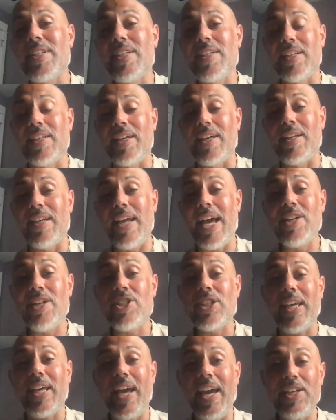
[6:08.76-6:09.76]
in
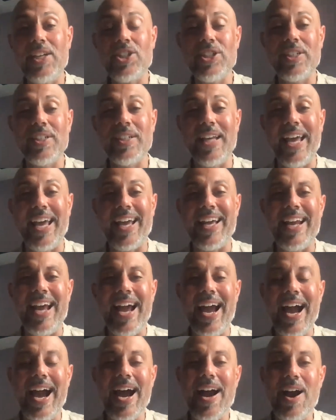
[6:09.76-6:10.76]
education and
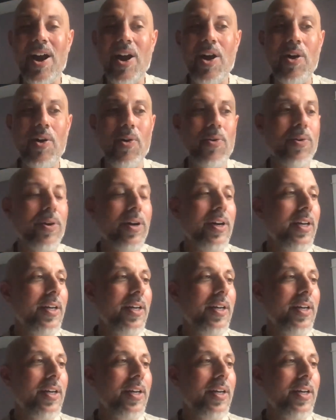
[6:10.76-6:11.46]
how